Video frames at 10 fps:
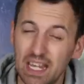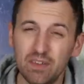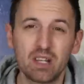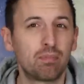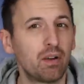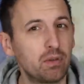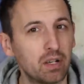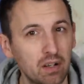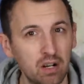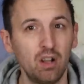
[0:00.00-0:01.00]
Even a
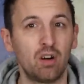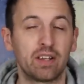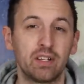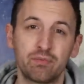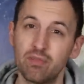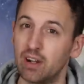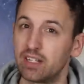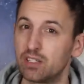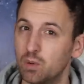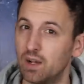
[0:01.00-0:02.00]
broken clock is
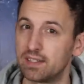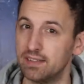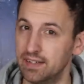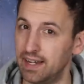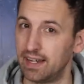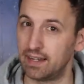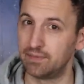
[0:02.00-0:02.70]
right twice a day.